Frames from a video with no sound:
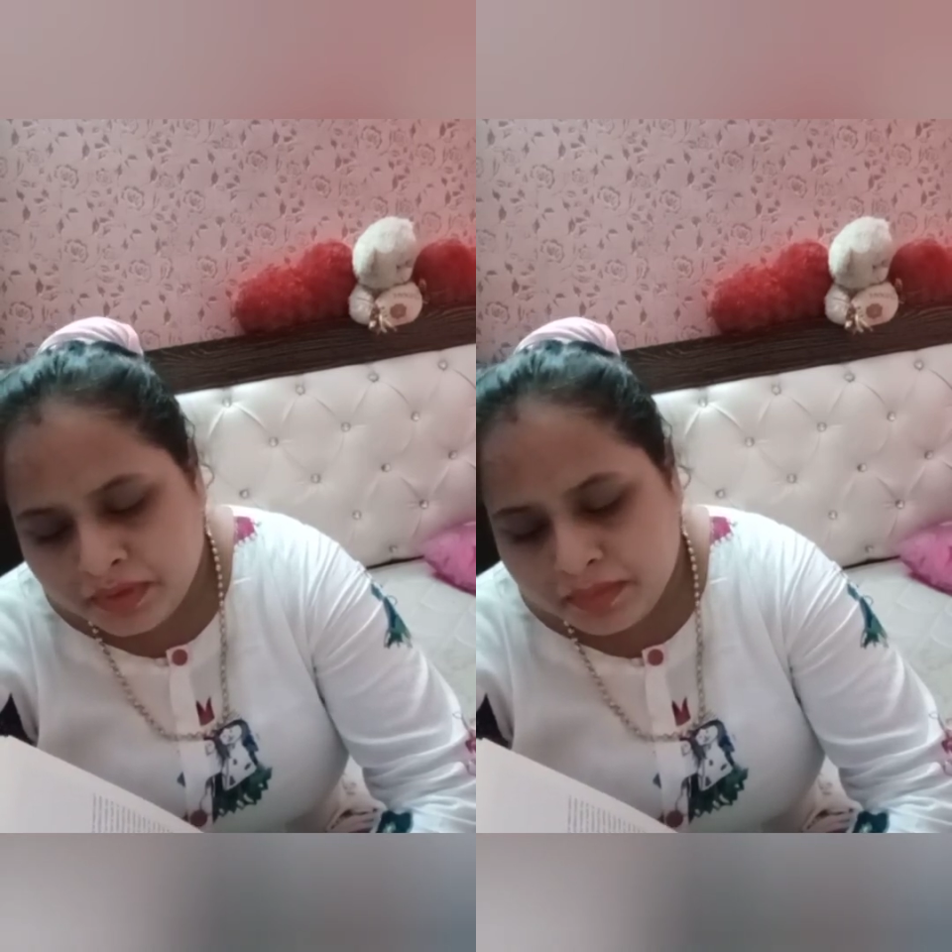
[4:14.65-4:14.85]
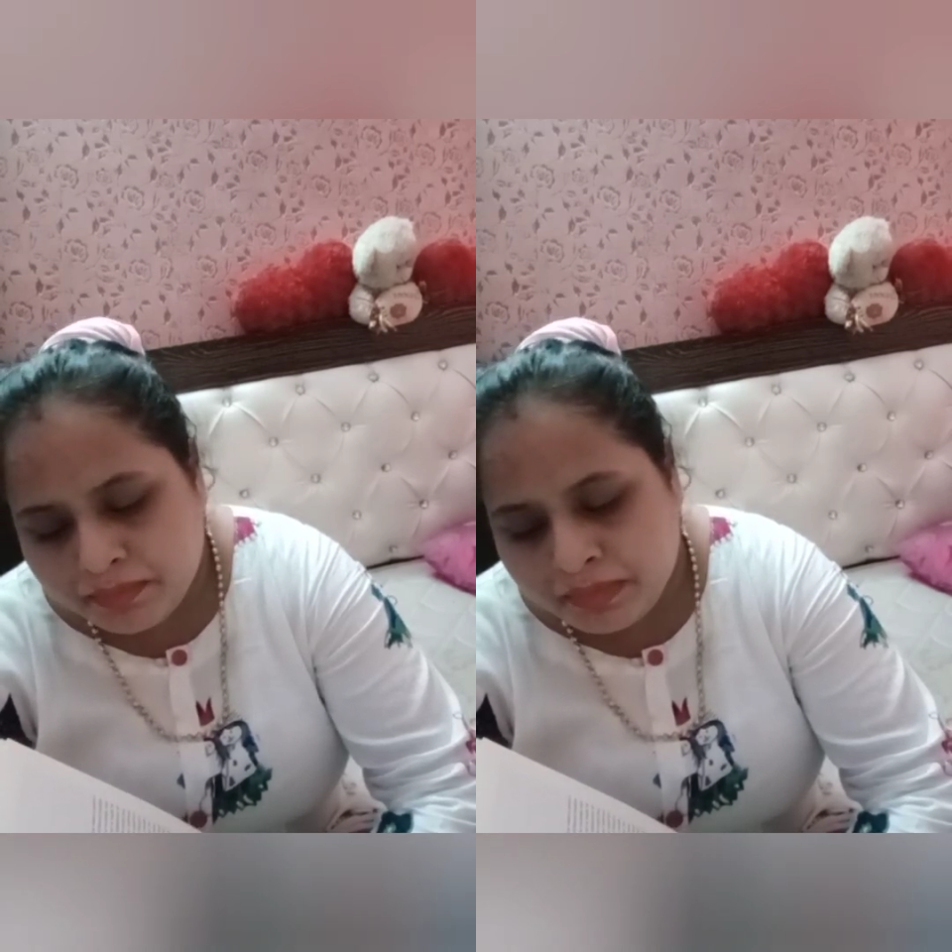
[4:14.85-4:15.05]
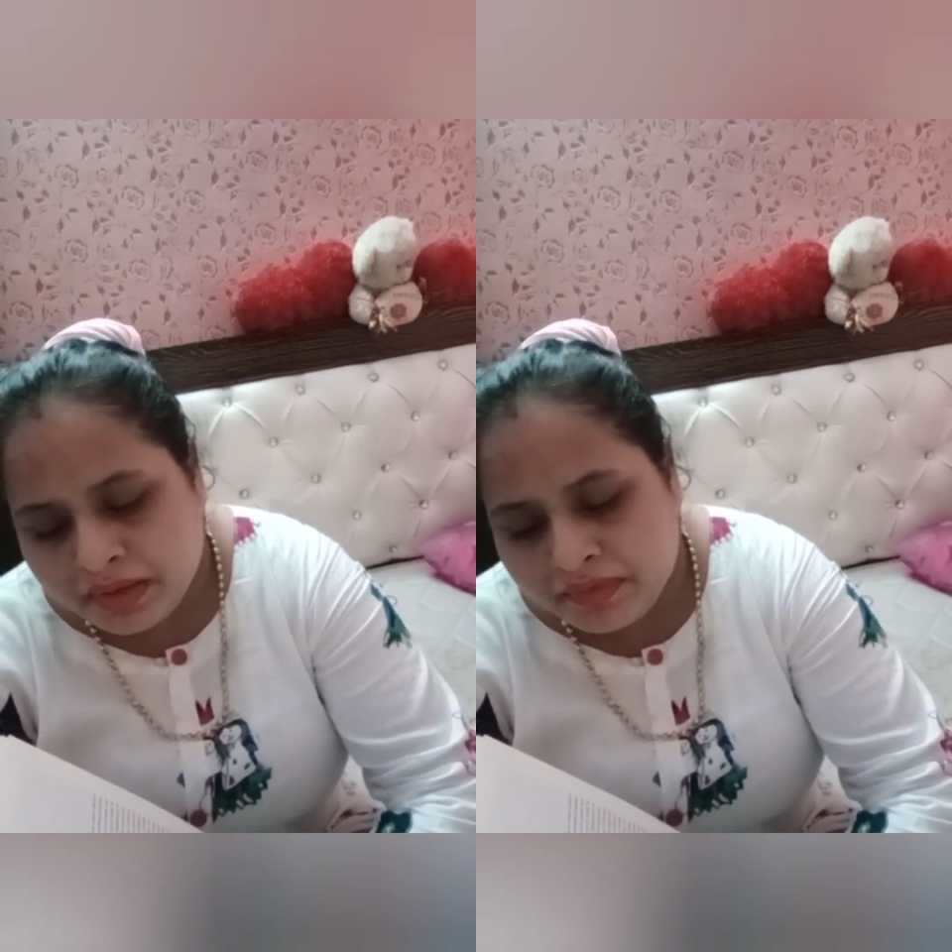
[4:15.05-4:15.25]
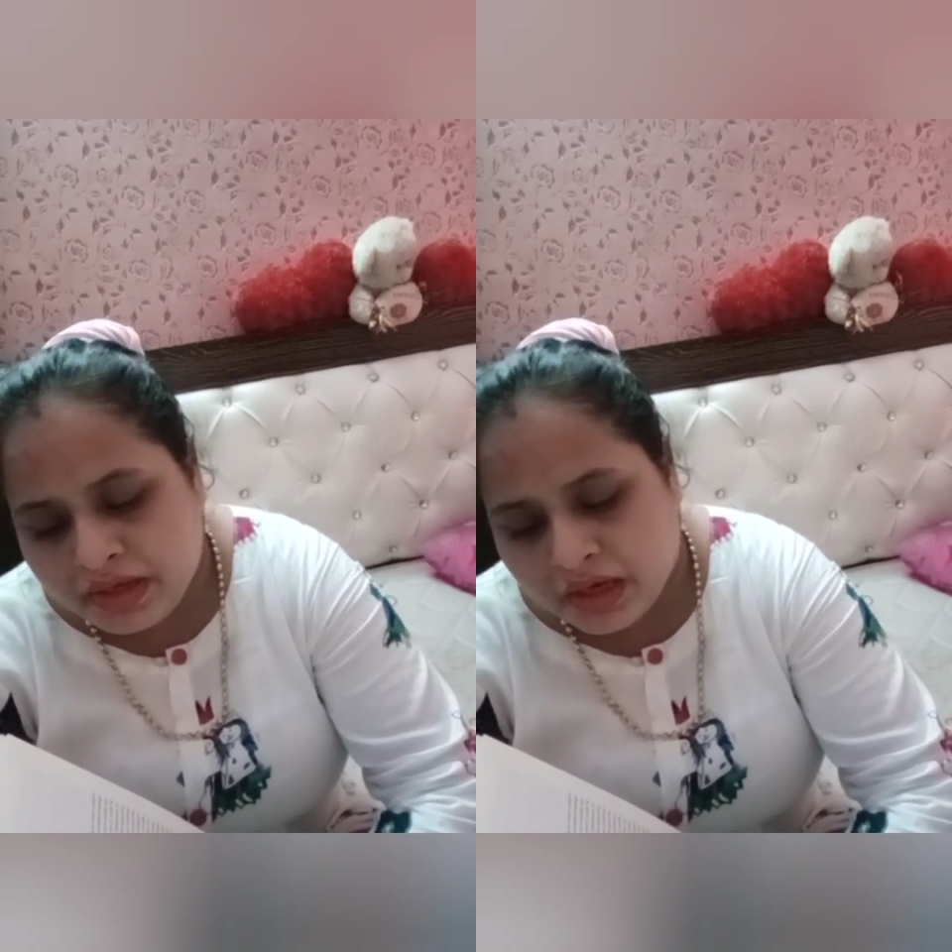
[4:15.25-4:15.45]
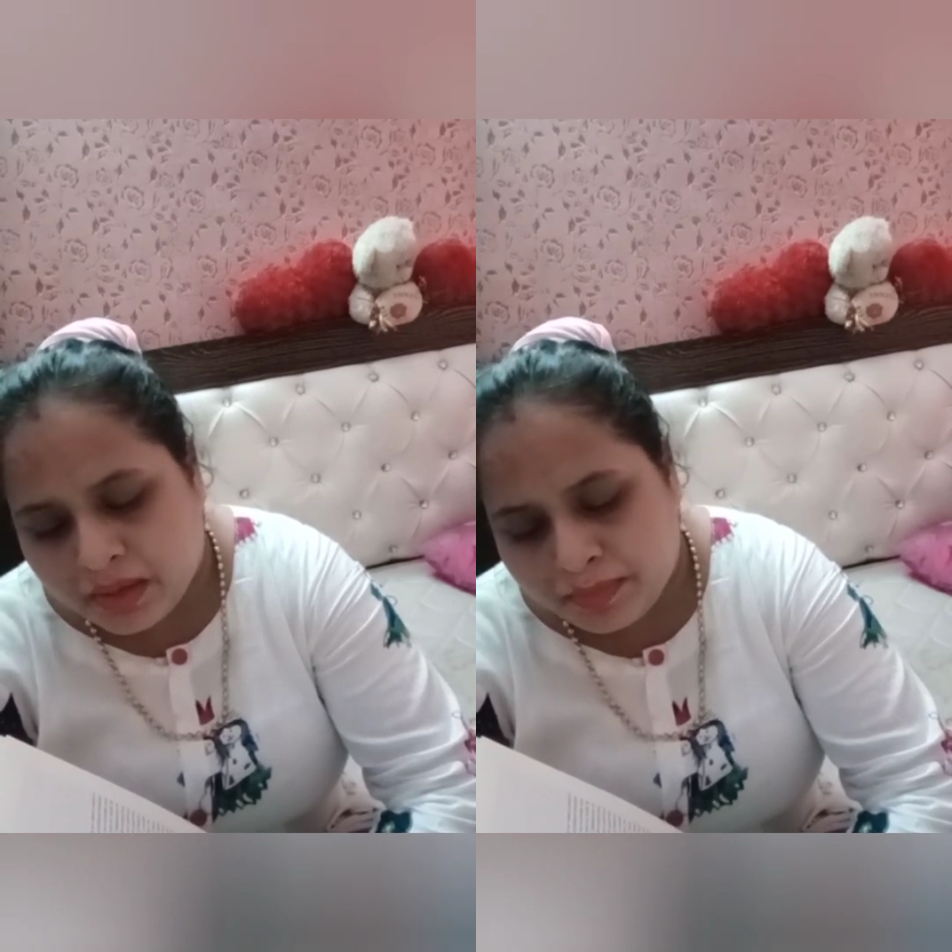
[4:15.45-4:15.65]
are
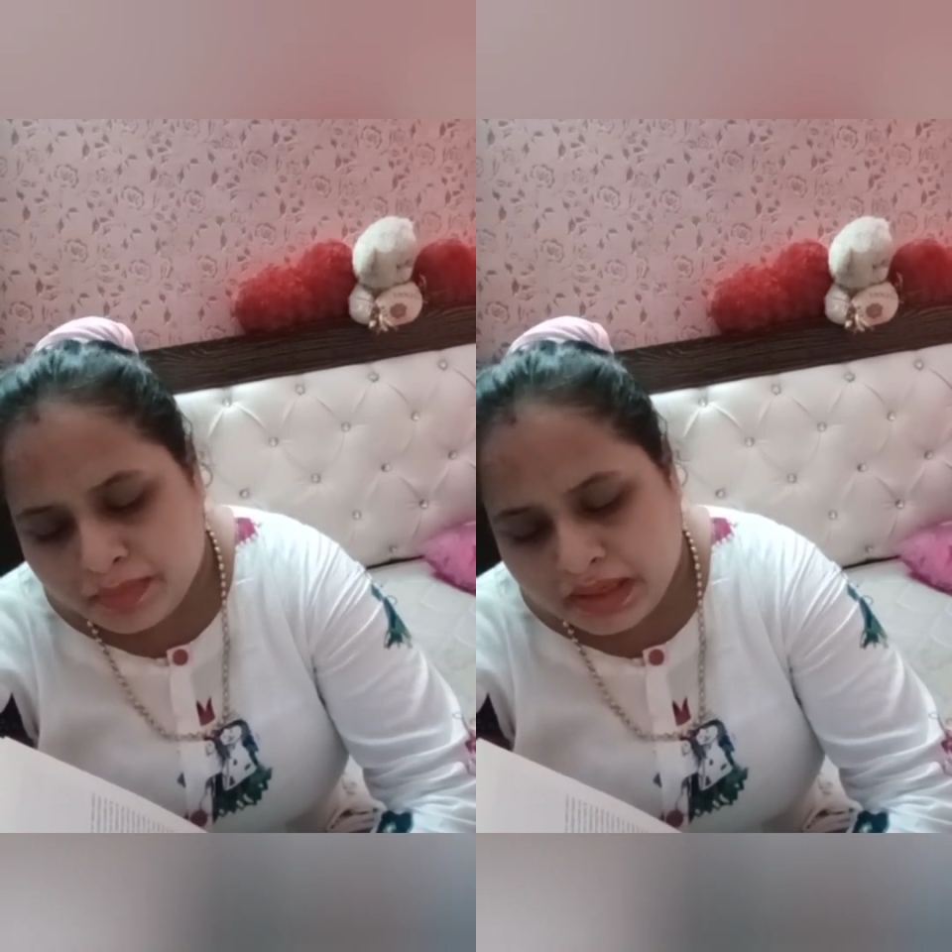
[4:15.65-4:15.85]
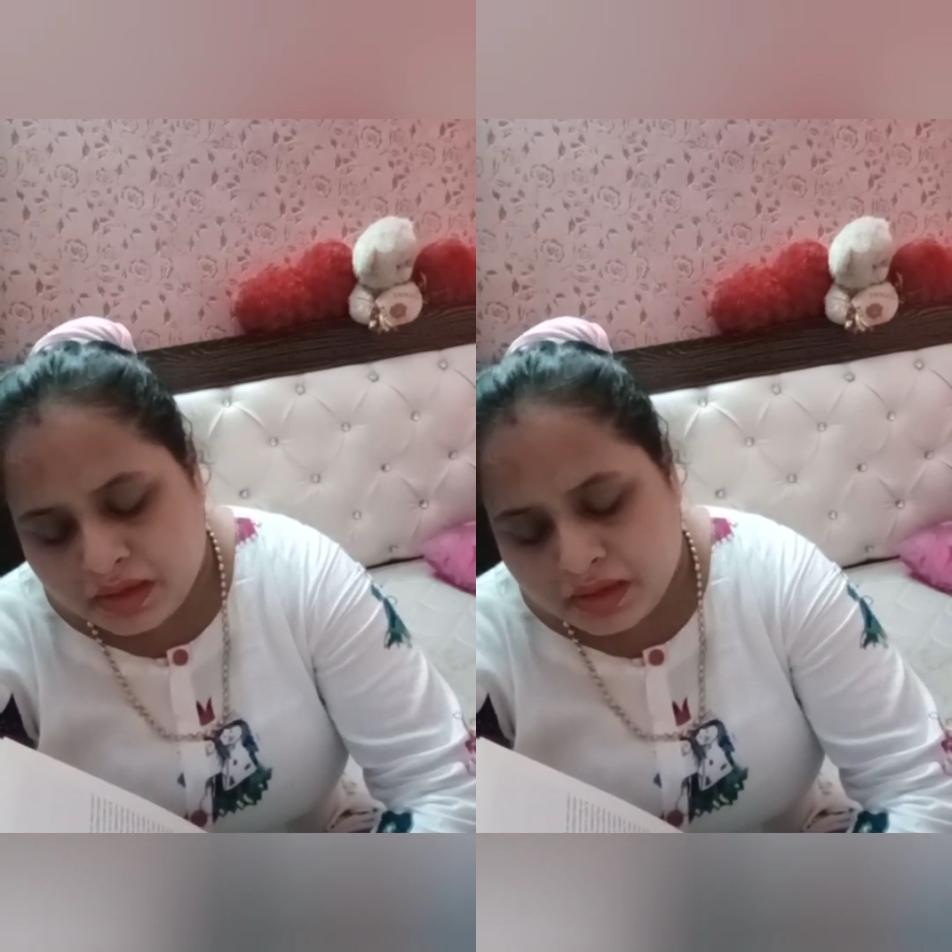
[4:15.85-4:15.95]
connected by